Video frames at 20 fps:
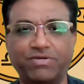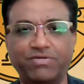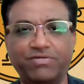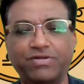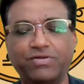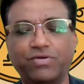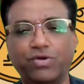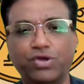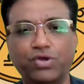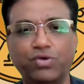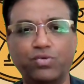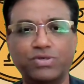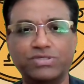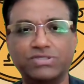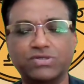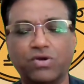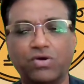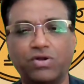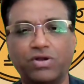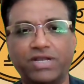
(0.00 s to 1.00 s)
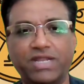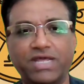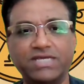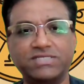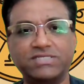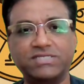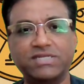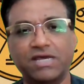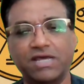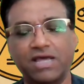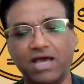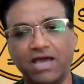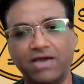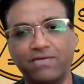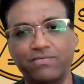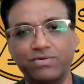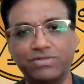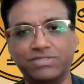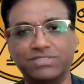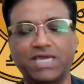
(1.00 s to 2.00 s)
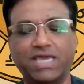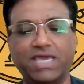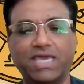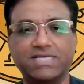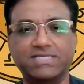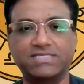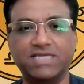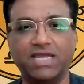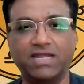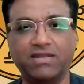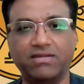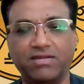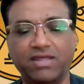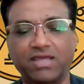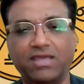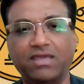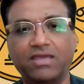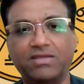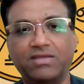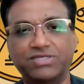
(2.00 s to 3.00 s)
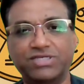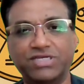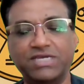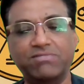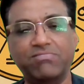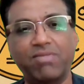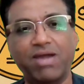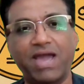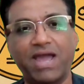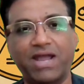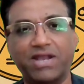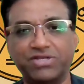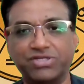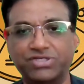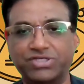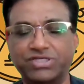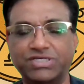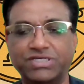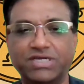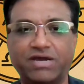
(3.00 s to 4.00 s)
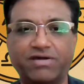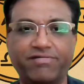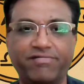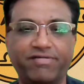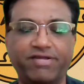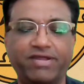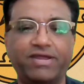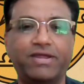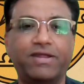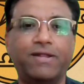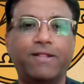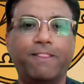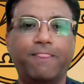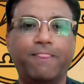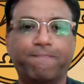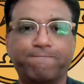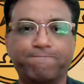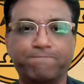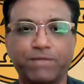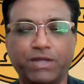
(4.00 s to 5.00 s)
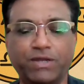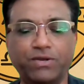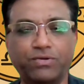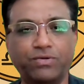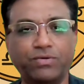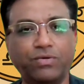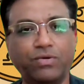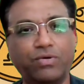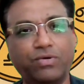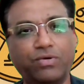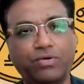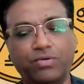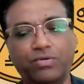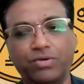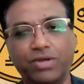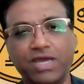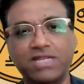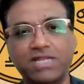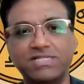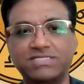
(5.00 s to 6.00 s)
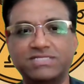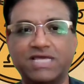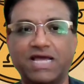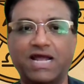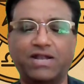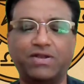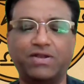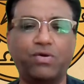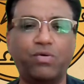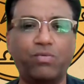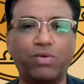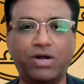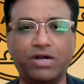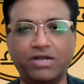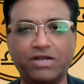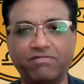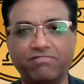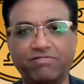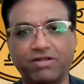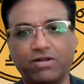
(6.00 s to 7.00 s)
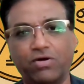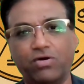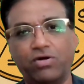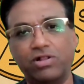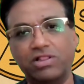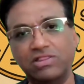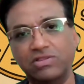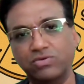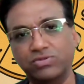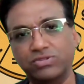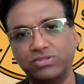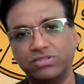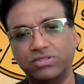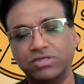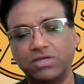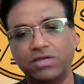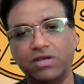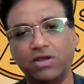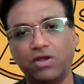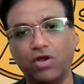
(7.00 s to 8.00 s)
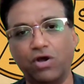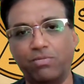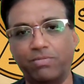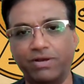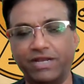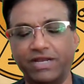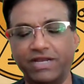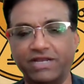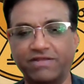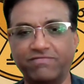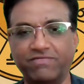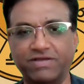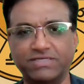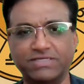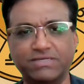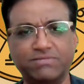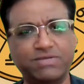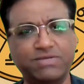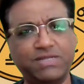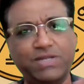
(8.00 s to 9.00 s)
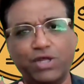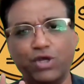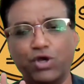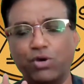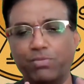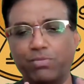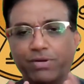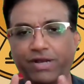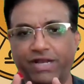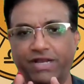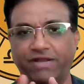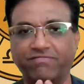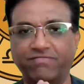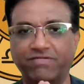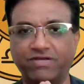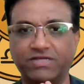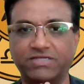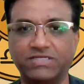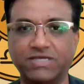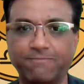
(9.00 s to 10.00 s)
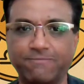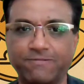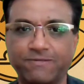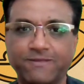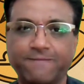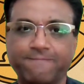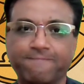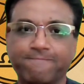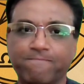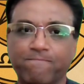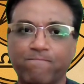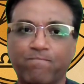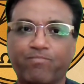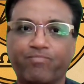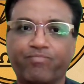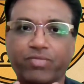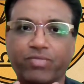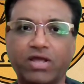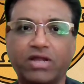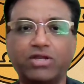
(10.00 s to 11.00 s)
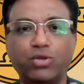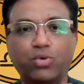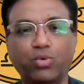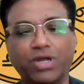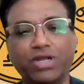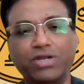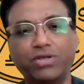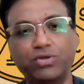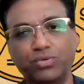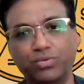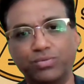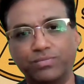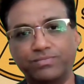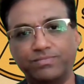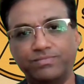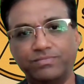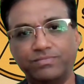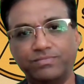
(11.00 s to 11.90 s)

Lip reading: In US context, I would say SAT, GMAT, GRE, or LSAT or whatever, all those competitive exam, any competitive exams that you can do.